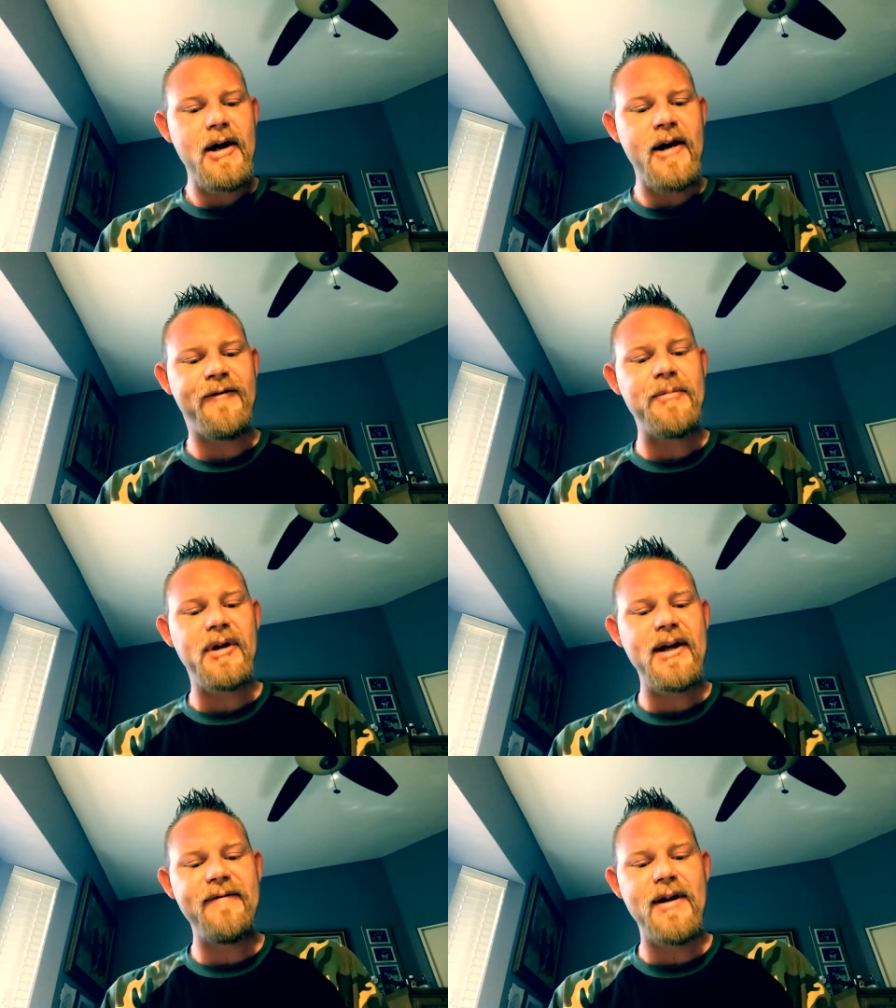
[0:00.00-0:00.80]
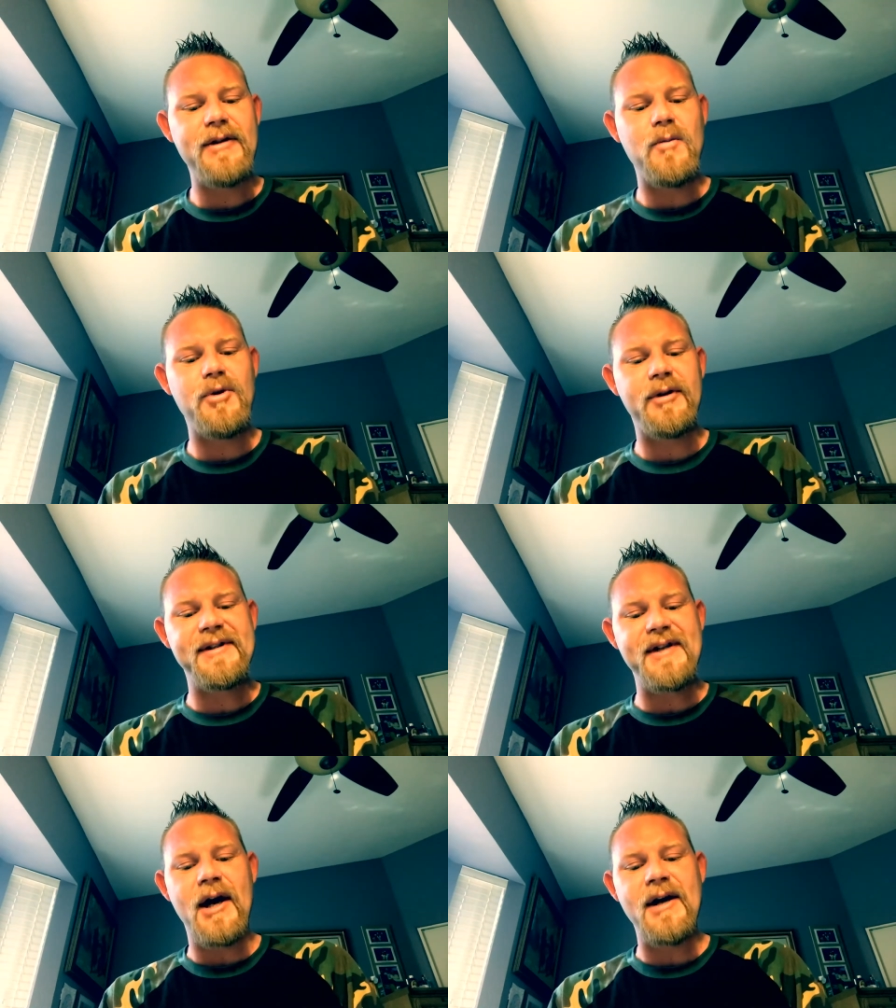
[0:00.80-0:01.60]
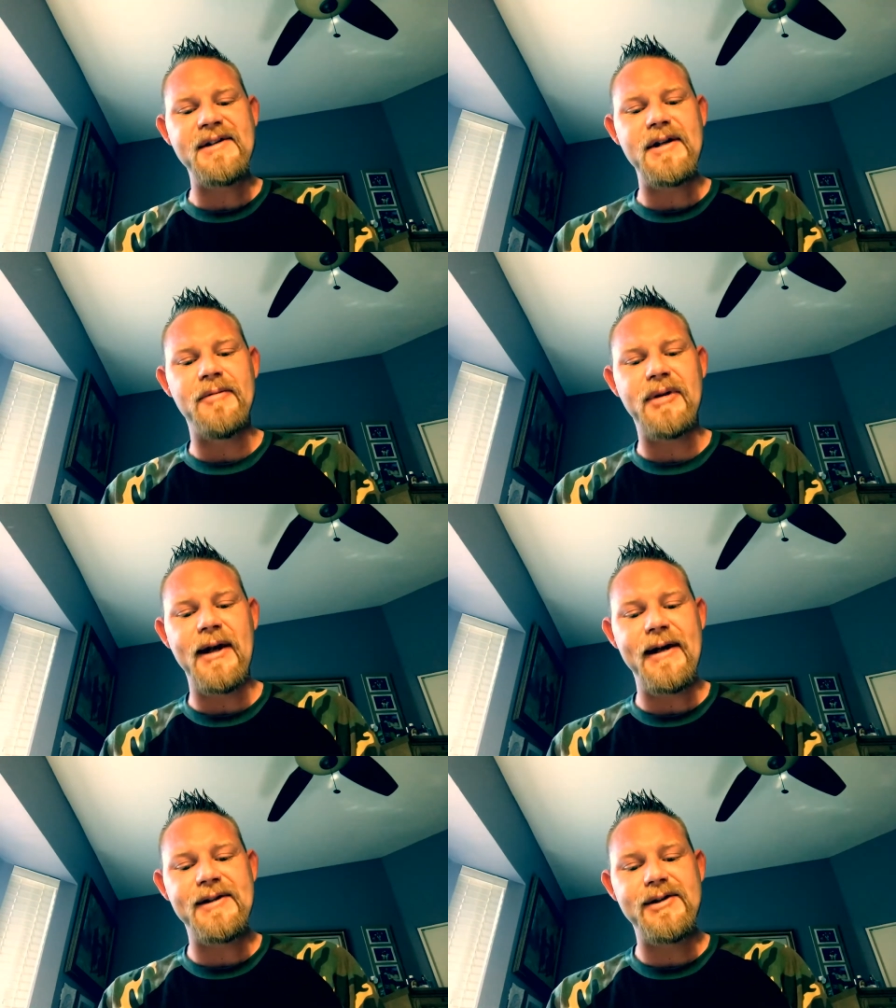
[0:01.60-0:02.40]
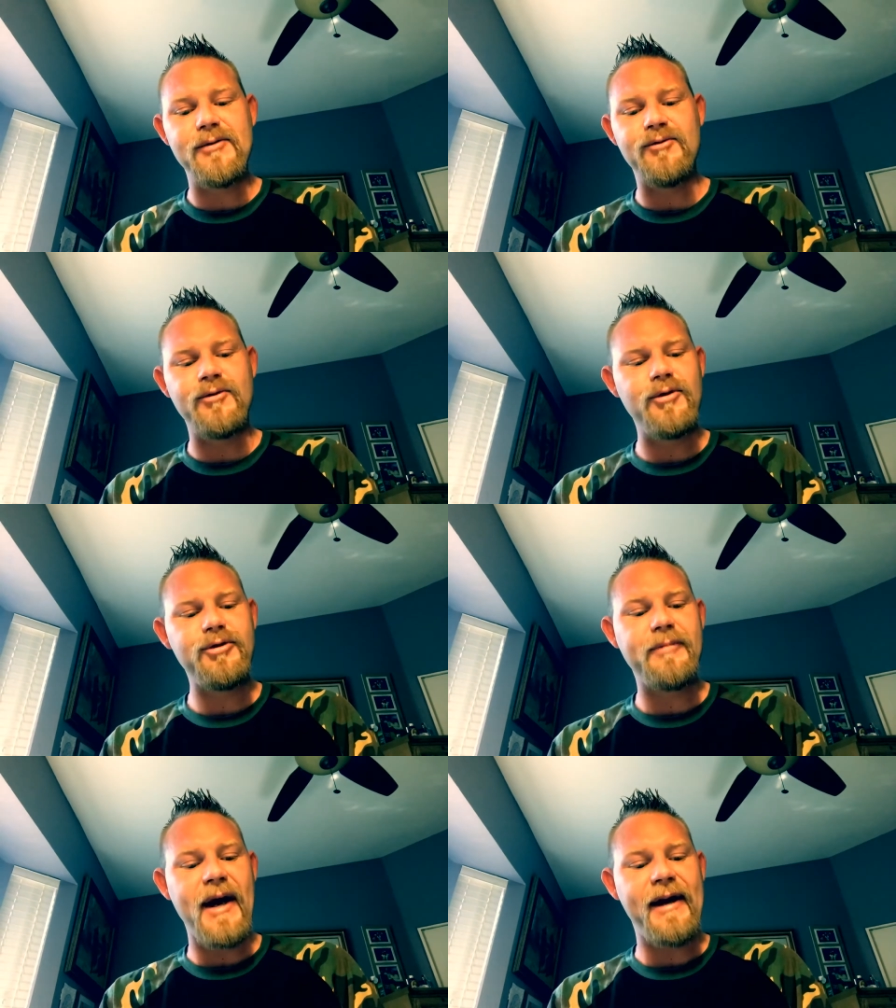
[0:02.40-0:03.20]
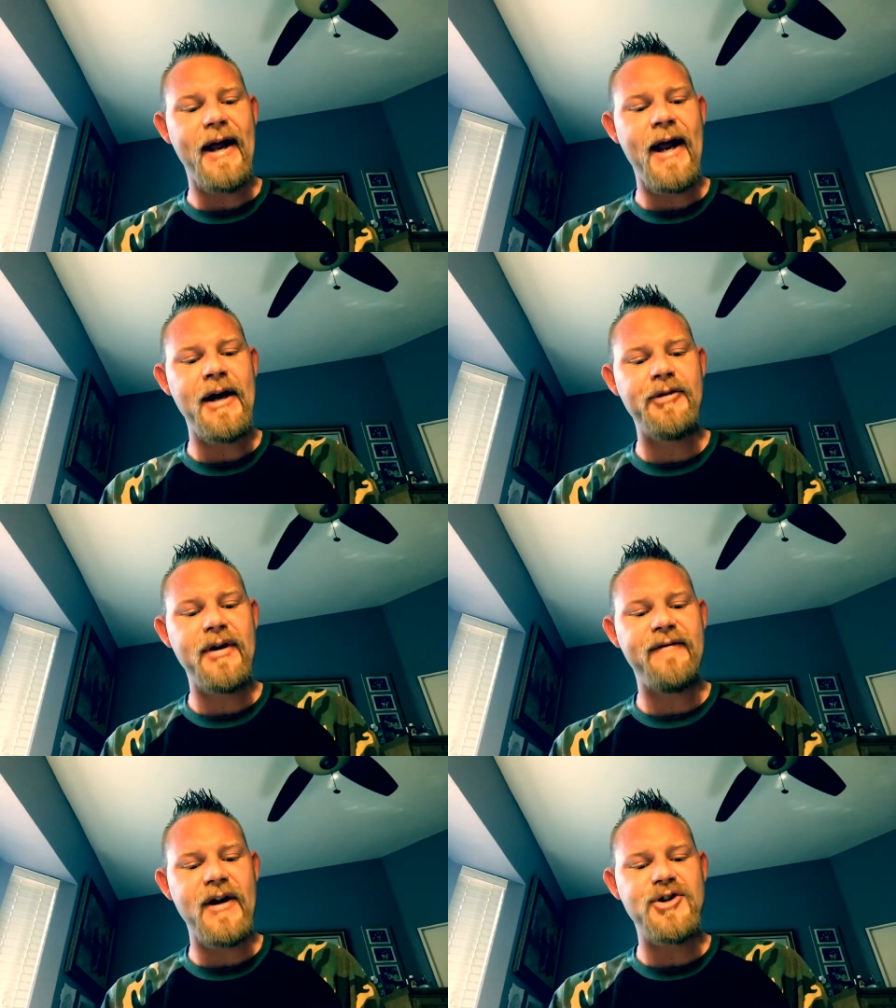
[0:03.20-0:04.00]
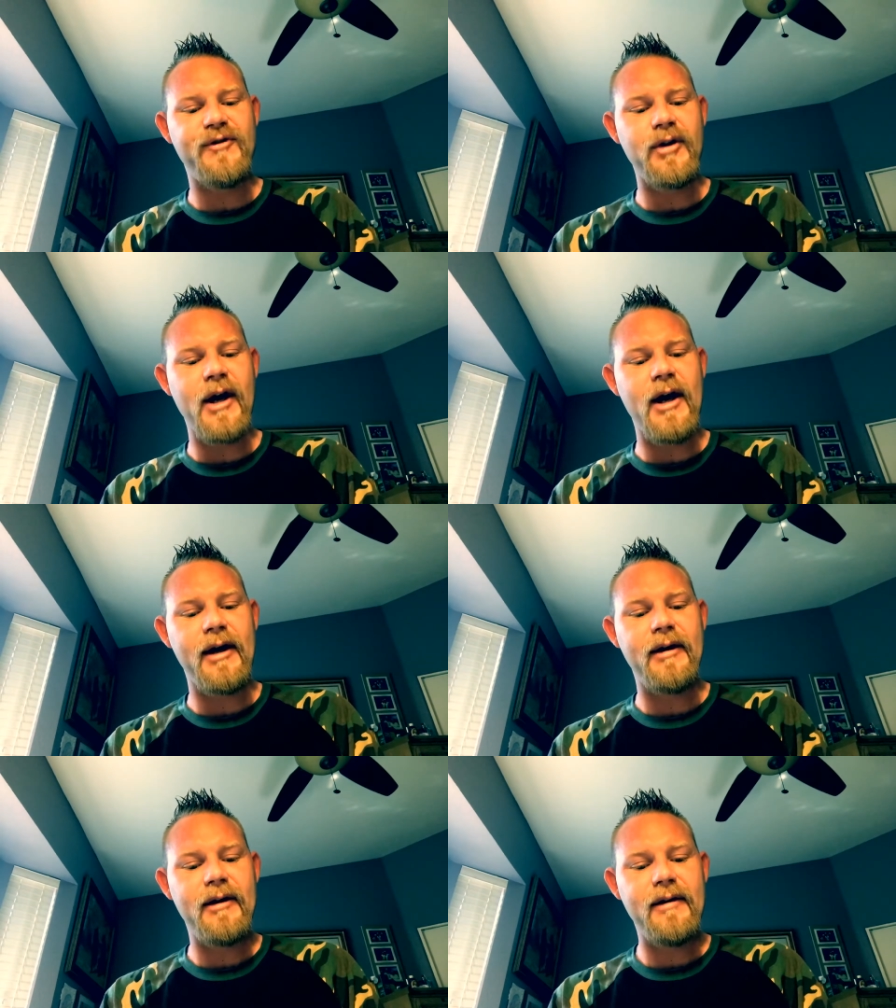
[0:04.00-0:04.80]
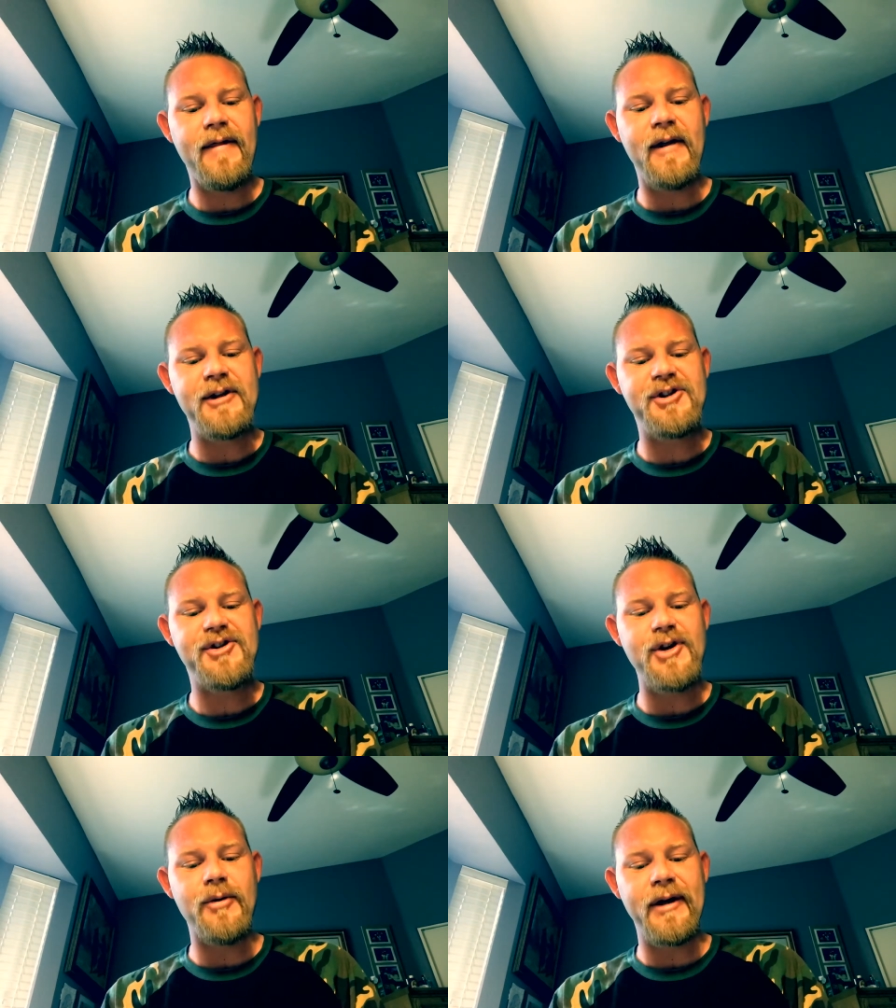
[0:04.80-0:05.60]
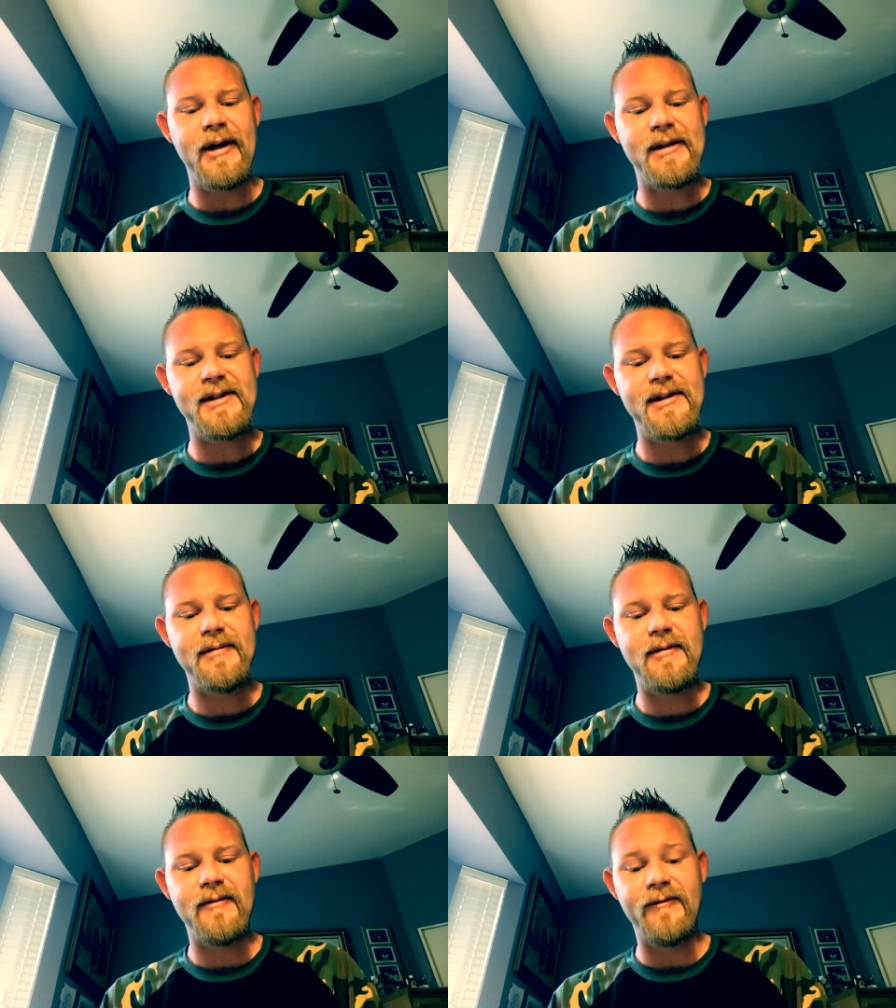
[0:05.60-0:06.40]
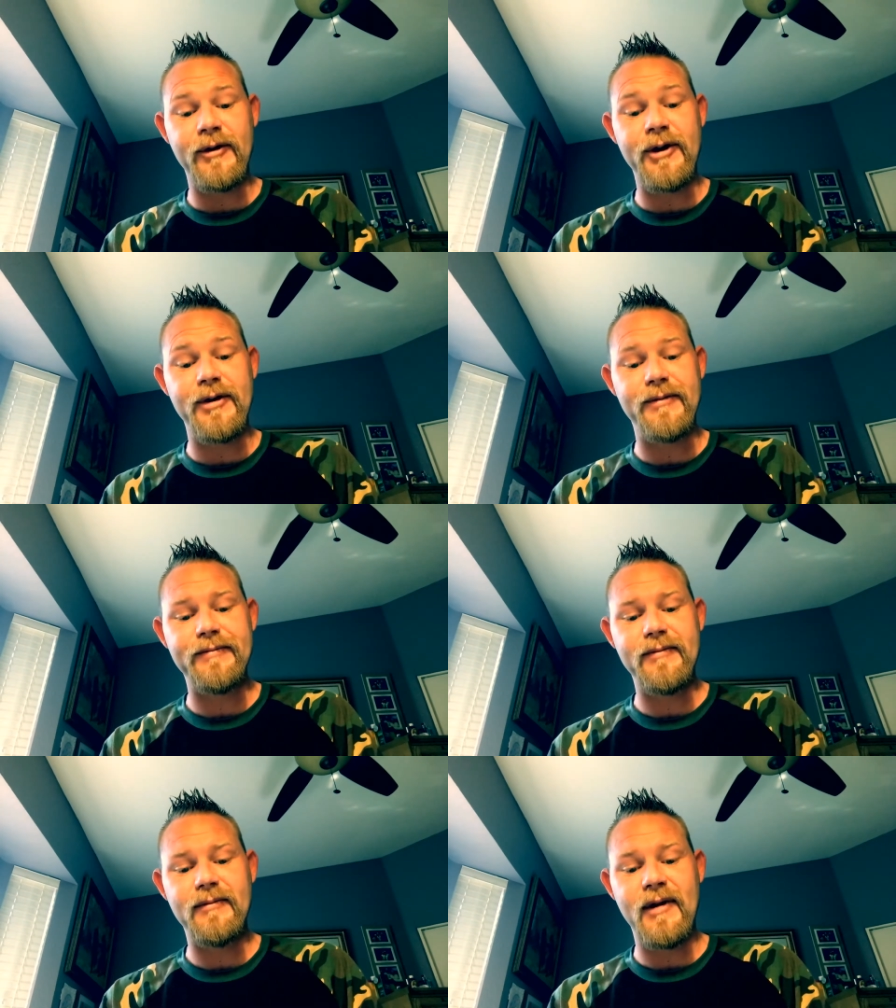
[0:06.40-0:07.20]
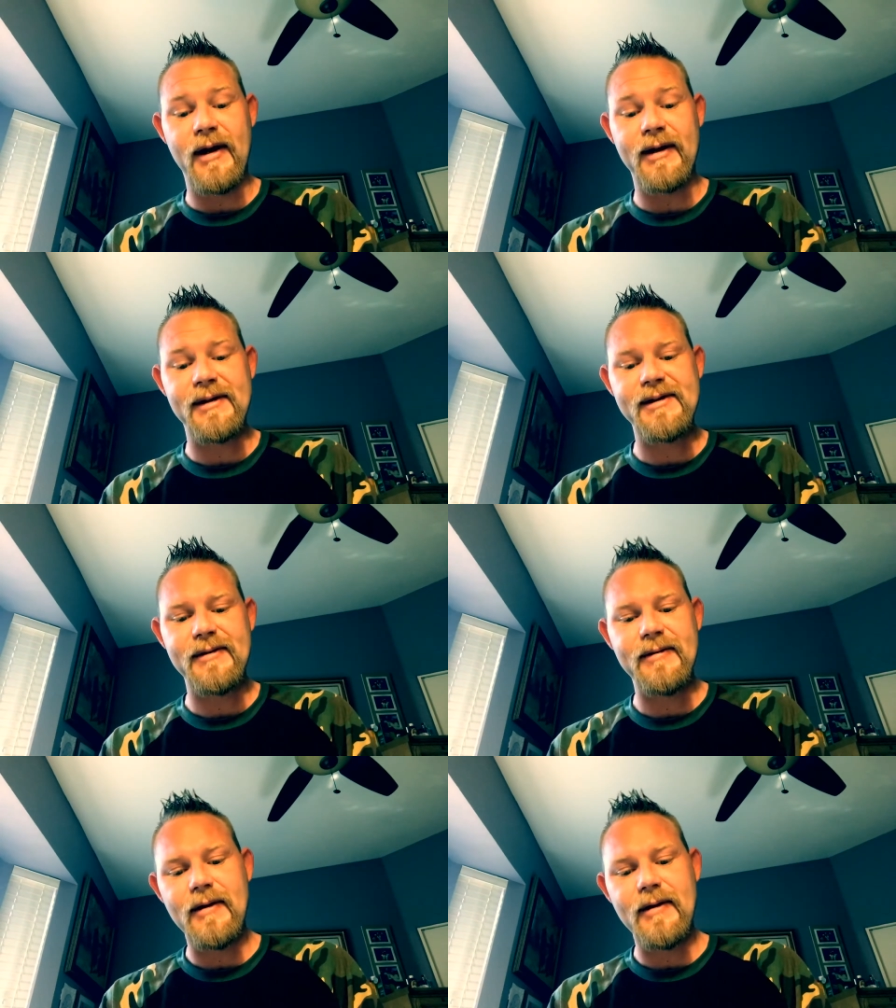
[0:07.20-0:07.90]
If you believe that the world is a hostile place, ruled by an angry, vengeful God, then so it is. For you, that is.